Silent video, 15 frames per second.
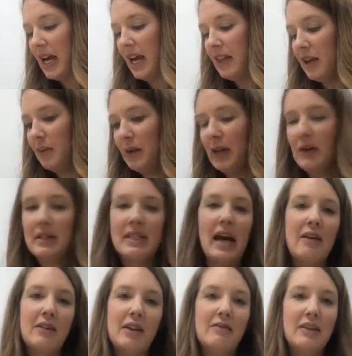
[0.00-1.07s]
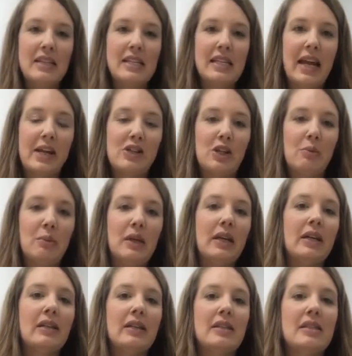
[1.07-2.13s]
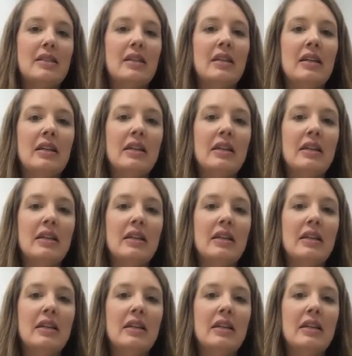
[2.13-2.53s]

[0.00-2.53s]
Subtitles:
And then we always have an investigation because